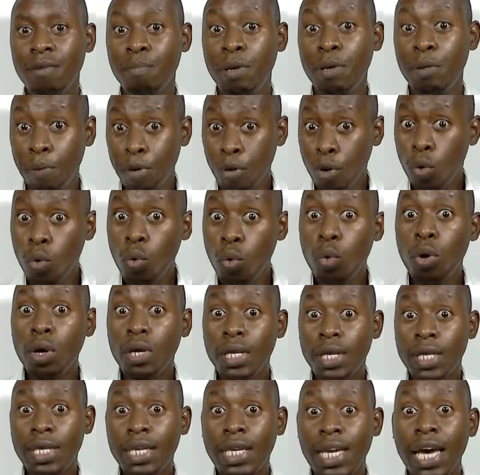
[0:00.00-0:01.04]
People
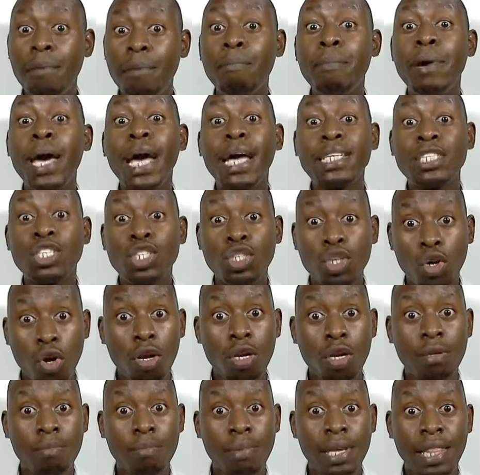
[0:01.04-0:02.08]
who came and
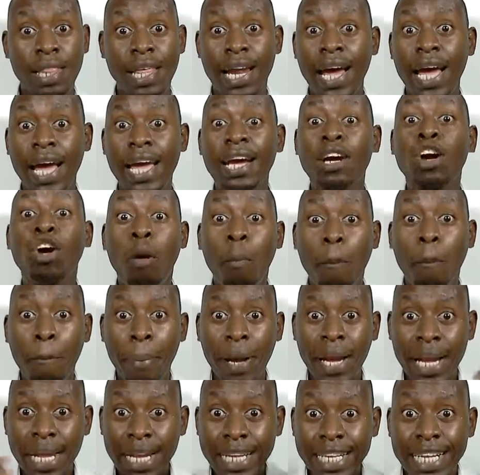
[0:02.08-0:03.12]
told me that I
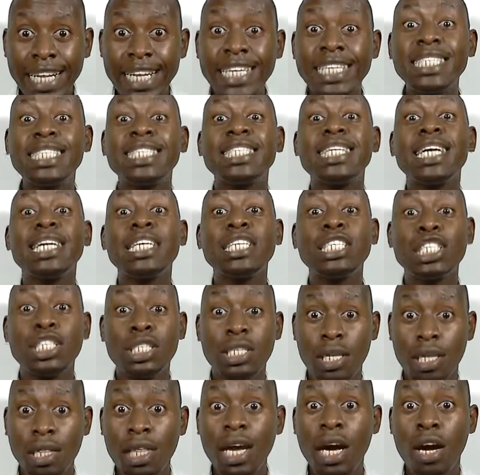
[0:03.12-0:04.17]
completely
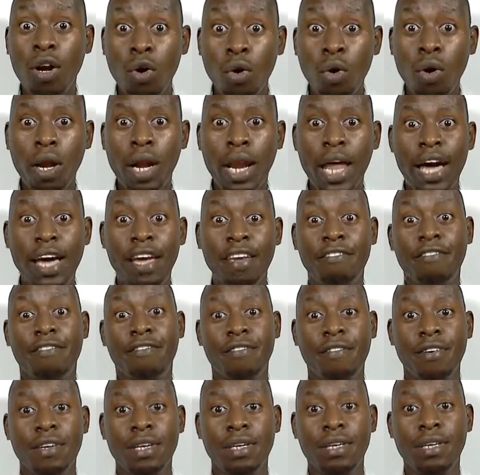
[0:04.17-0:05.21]
changed their whole life
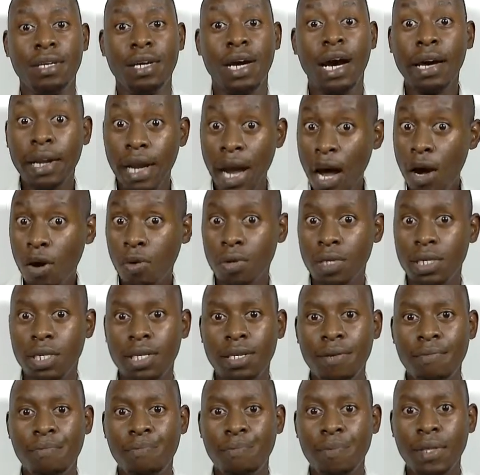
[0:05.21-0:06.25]
around.
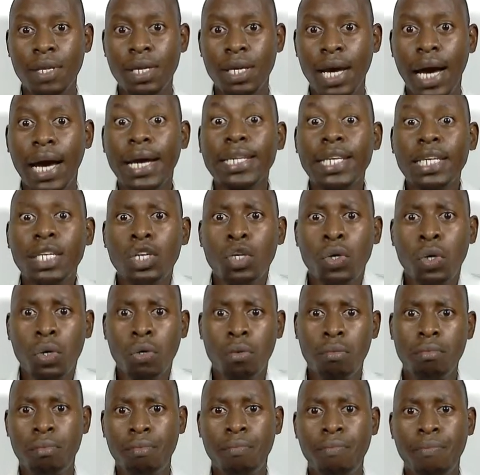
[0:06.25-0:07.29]
I didn't
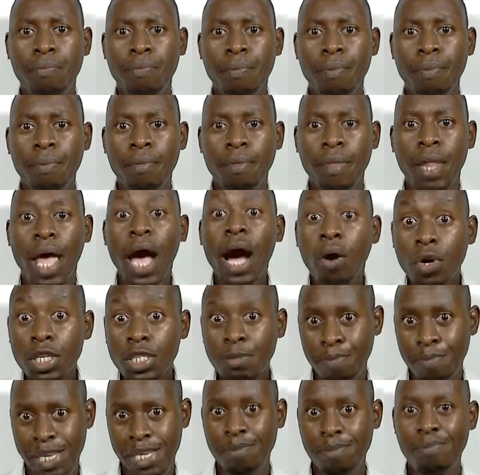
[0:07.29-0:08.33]
know. I
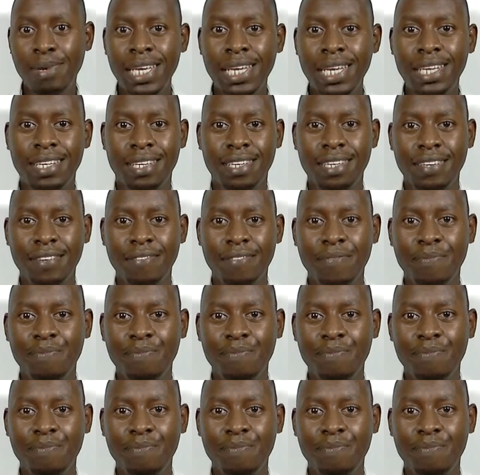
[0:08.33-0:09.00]
was being me.